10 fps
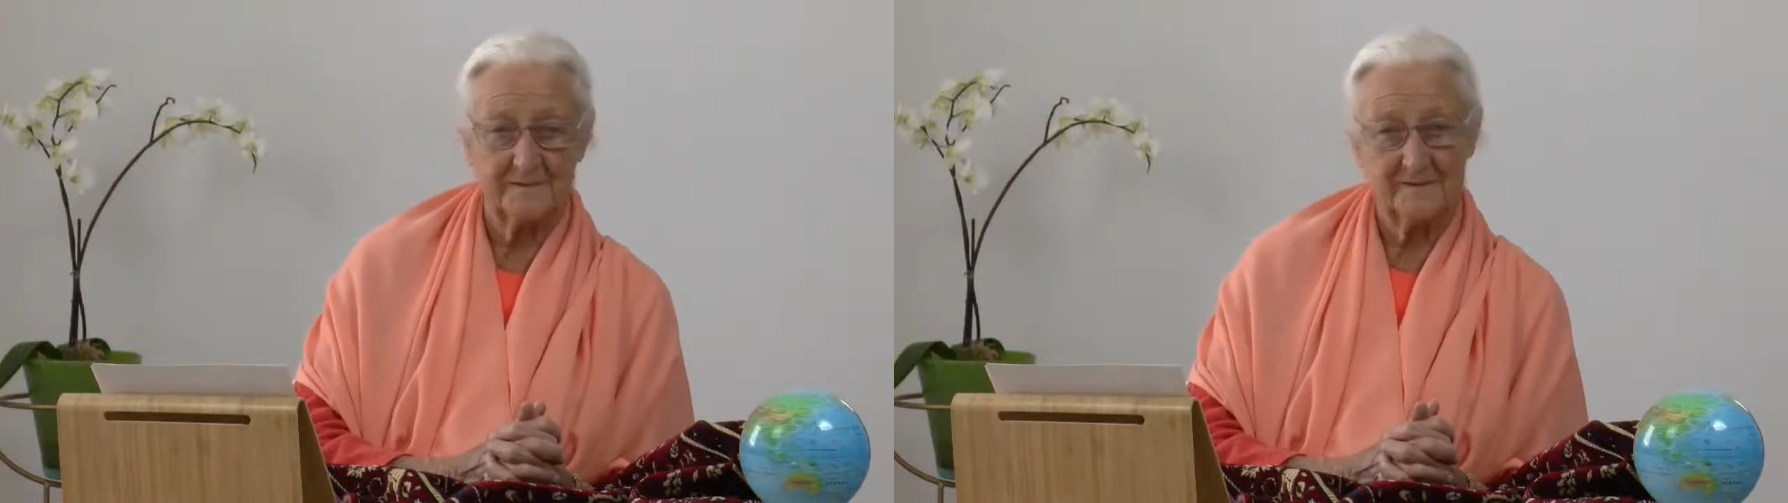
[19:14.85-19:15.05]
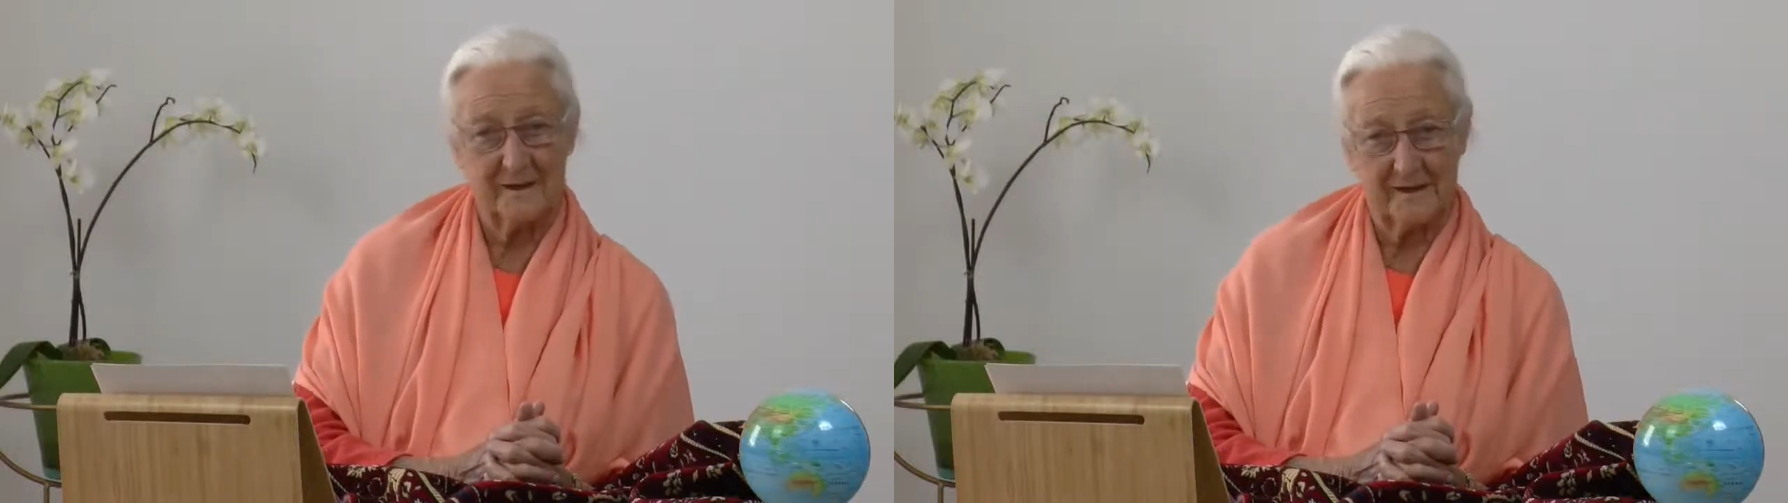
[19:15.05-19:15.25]

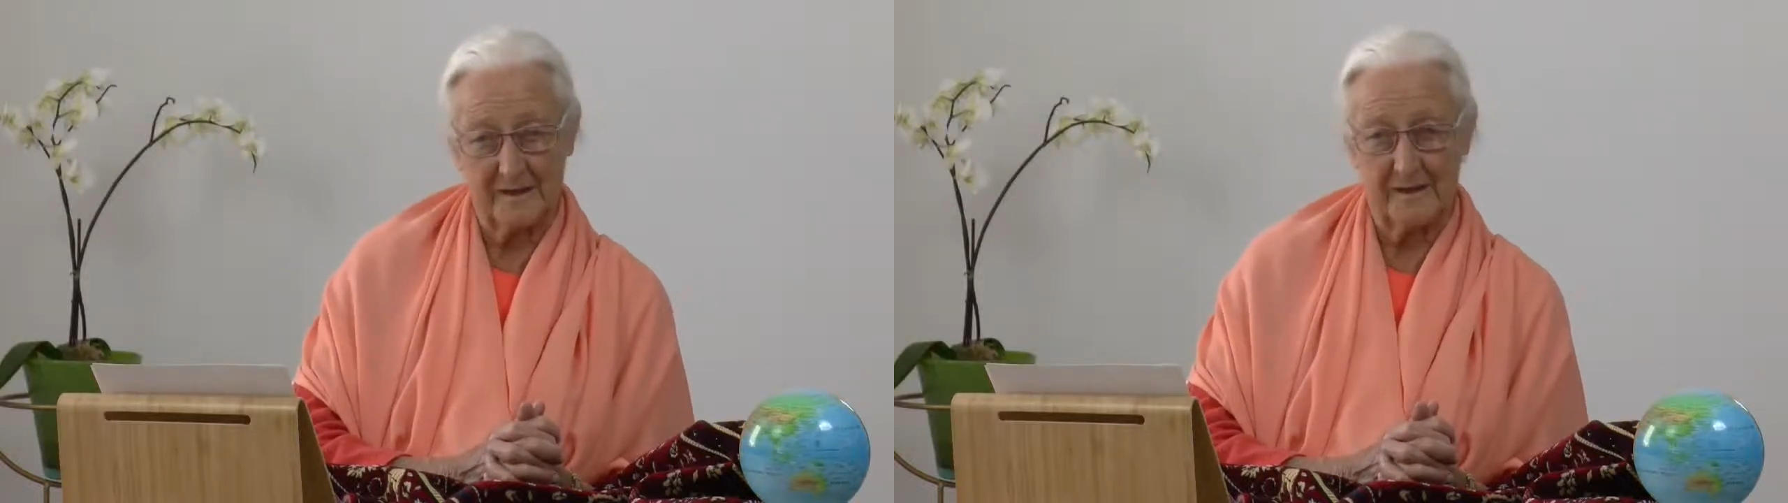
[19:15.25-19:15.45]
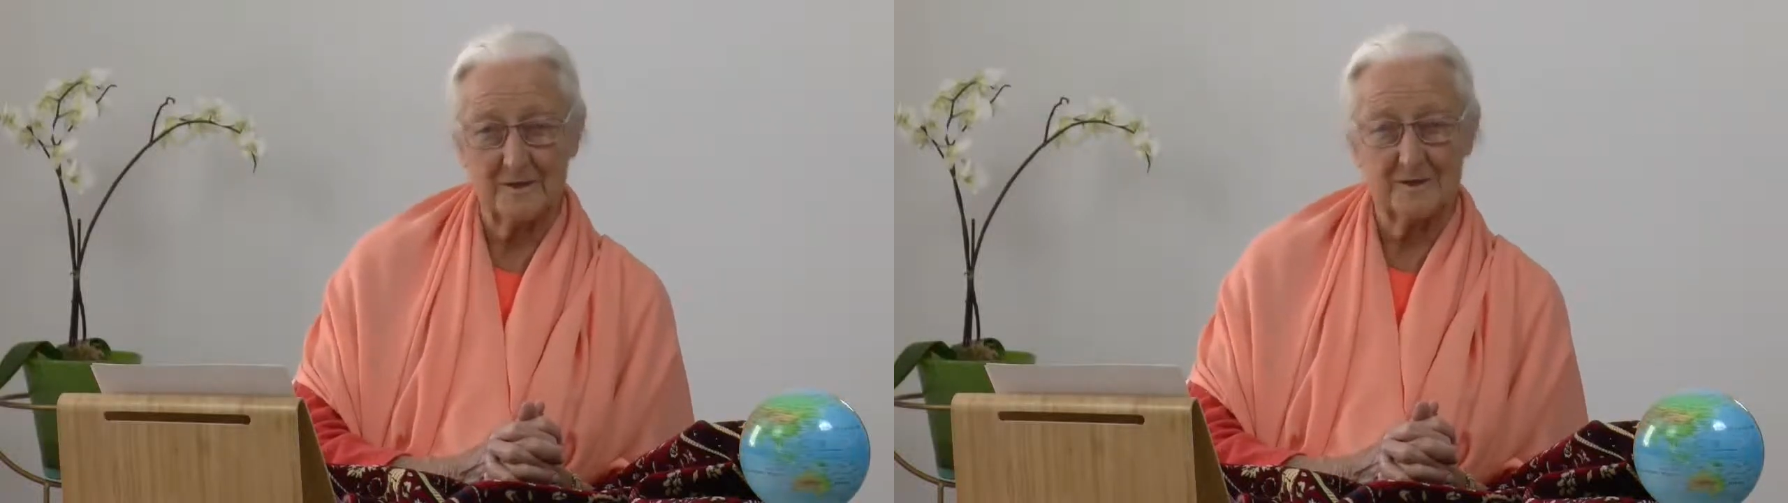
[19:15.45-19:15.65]

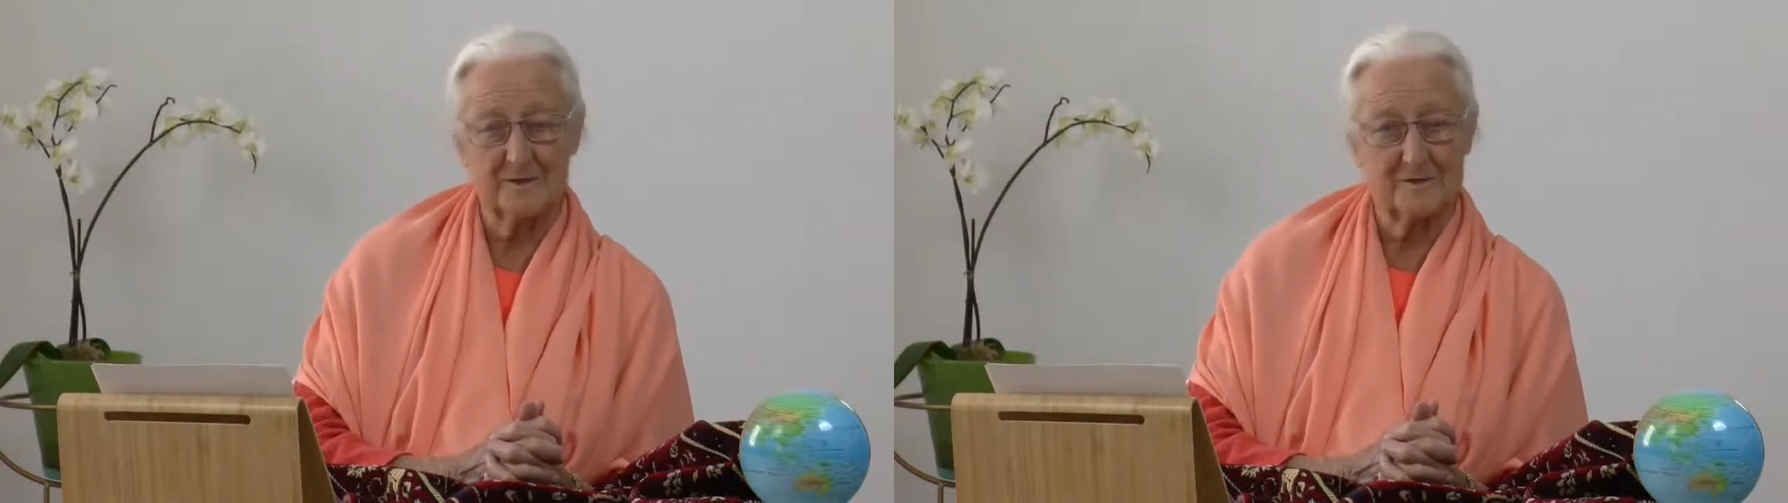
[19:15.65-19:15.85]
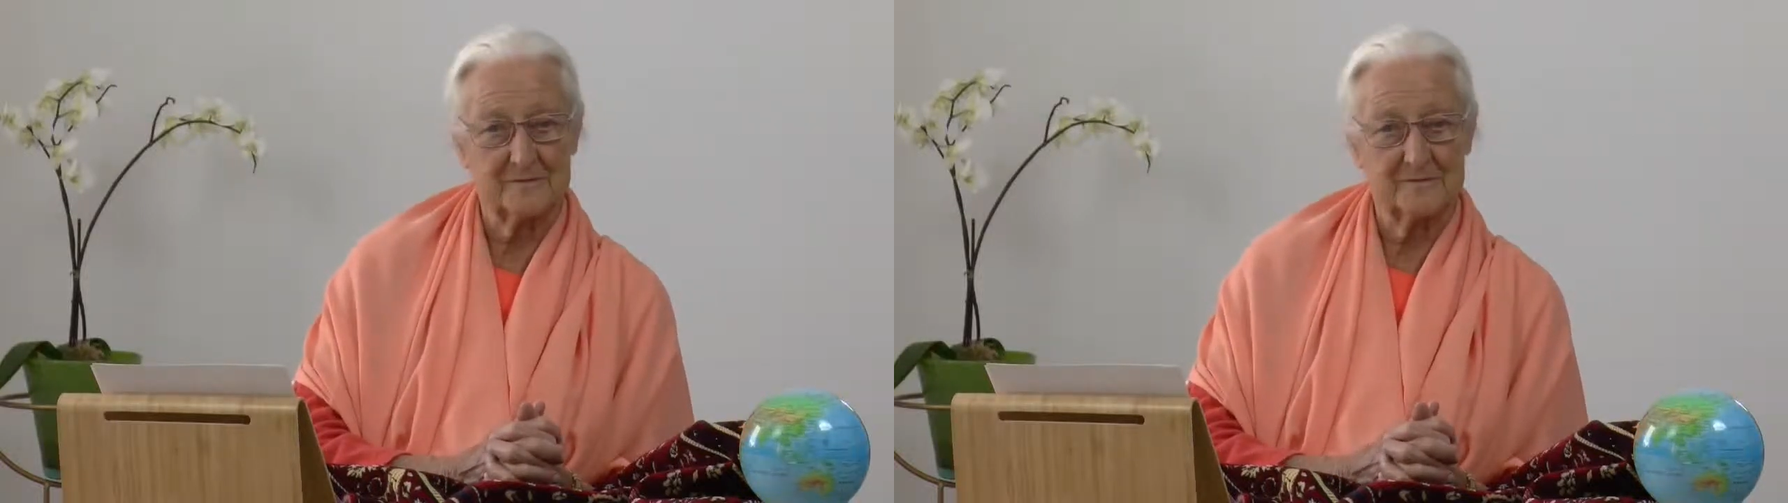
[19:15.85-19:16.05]

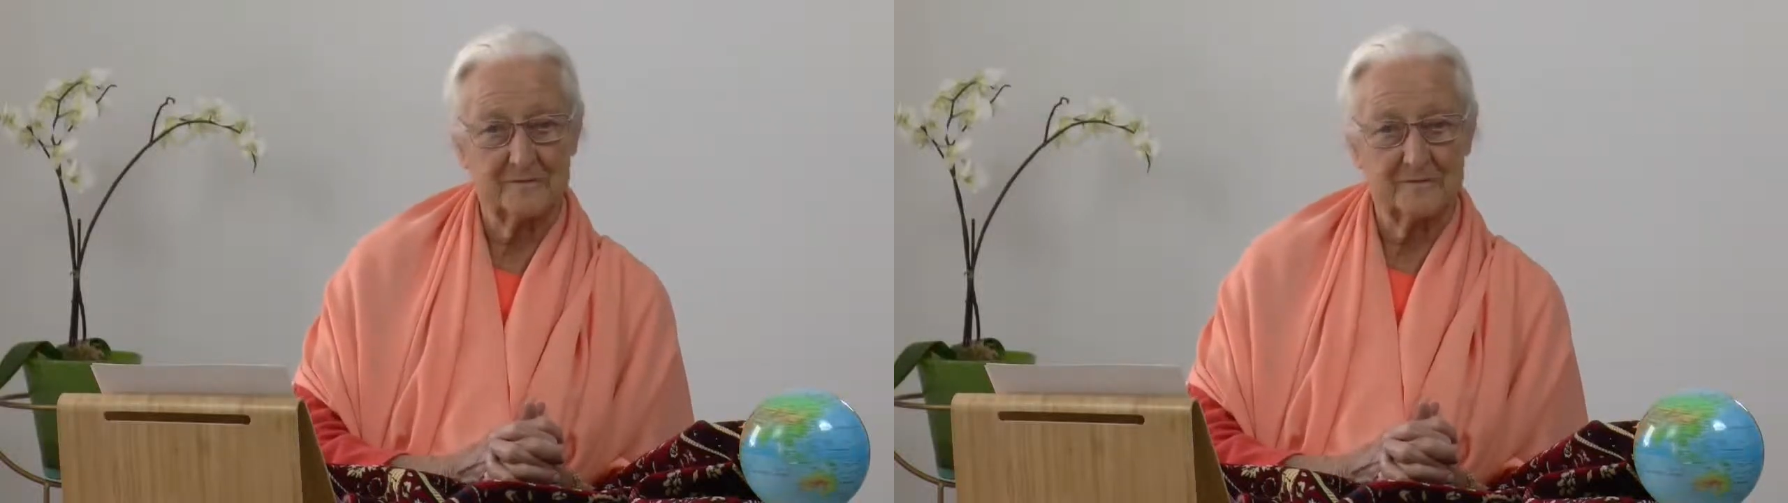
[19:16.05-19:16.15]
decades